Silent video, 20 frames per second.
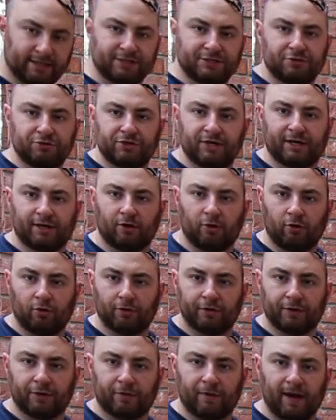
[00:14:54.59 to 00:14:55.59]
is you dig a hole
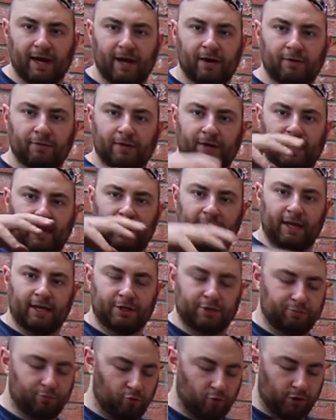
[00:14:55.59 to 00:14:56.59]
in the ground
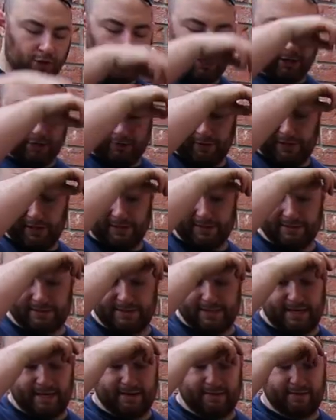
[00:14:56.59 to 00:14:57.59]
and you pour concrete
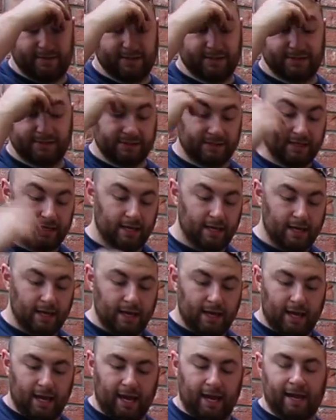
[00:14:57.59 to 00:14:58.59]
inside of this
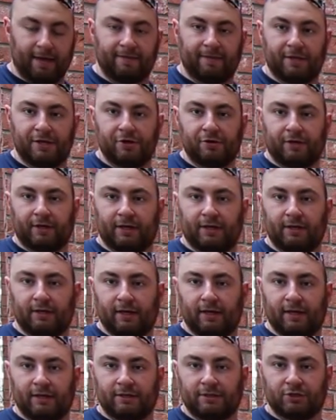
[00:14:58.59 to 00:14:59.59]
and then you can
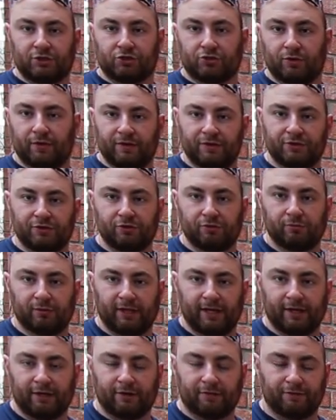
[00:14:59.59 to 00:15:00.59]
uh, destroy the tube
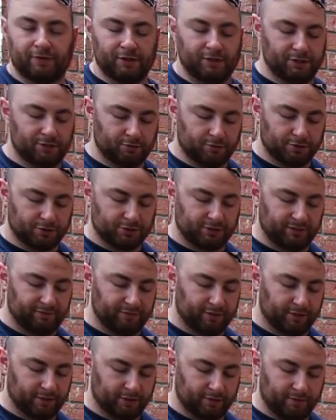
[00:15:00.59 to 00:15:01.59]
later if you need to or just
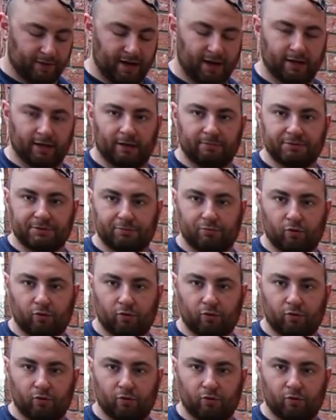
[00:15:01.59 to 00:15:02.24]
leave it in the ground. It helps you